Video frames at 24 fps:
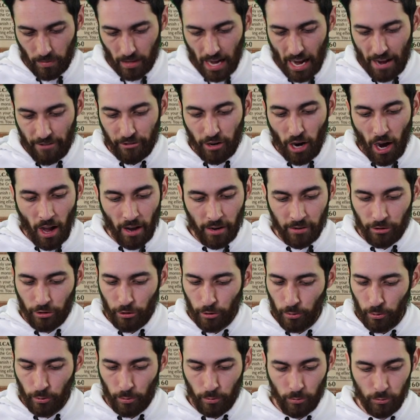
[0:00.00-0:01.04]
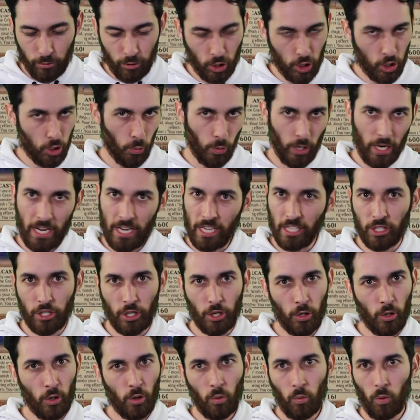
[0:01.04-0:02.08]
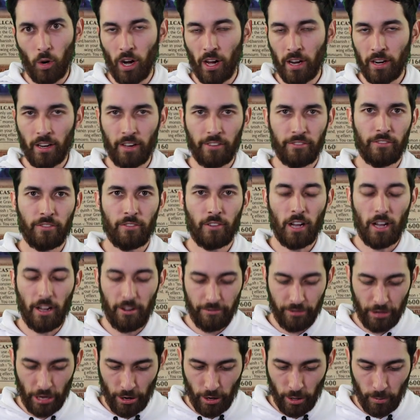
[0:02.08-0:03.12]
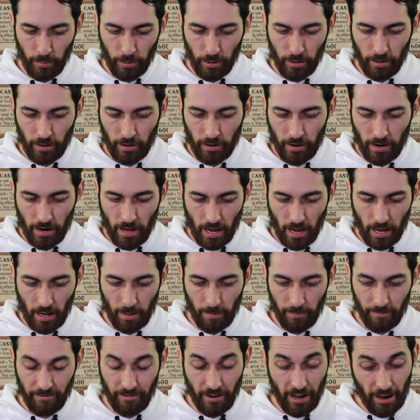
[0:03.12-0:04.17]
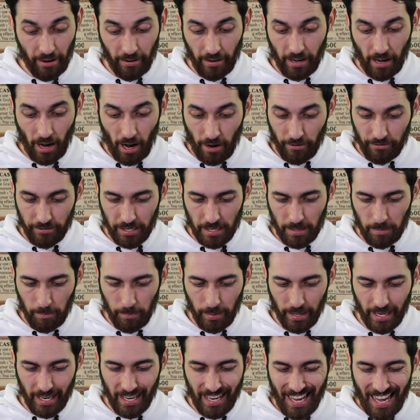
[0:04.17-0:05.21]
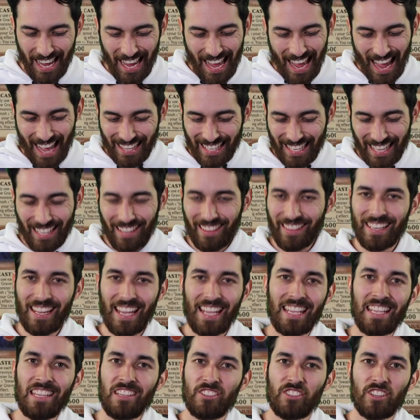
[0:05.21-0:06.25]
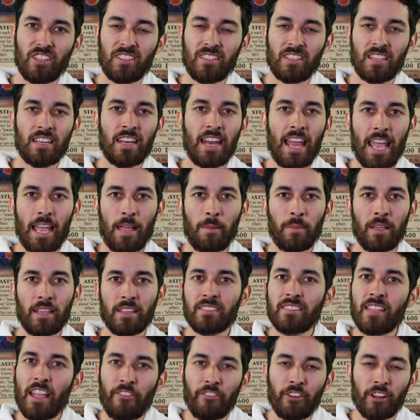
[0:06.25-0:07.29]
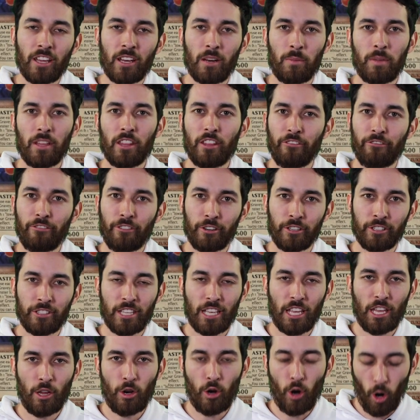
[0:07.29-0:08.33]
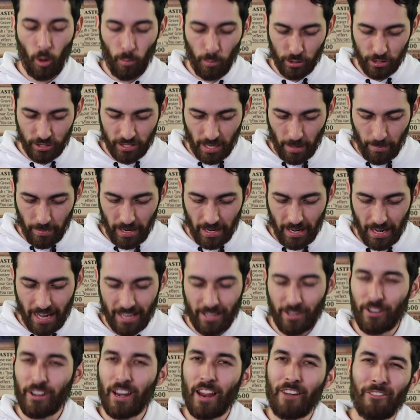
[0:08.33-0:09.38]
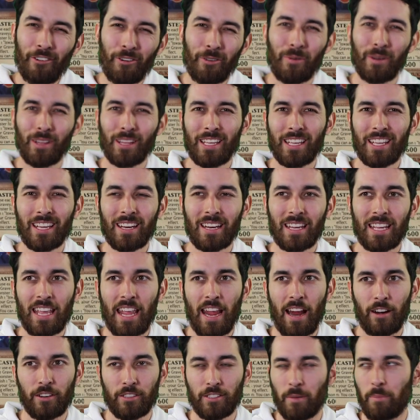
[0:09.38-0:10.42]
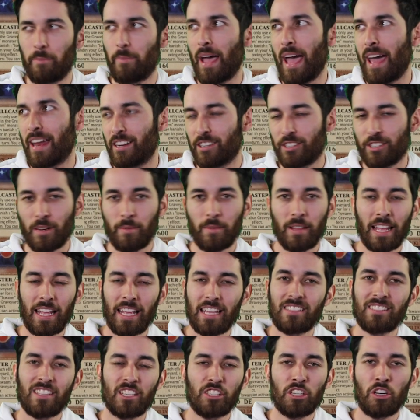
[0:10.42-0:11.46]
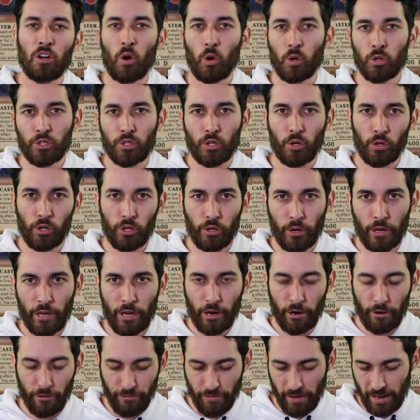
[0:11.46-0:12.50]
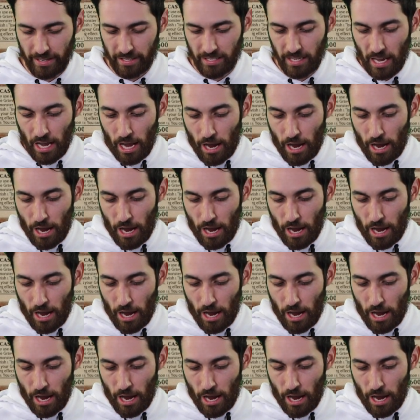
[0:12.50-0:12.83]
I've gone through 3, 2, 1 of Thunderbird very often, but at the end of the day, he's just a name. He's never going to be the first thing you normal summon, and you're never really going to care to banish him. Like, it's such an old school Yu-Gi-Oh effect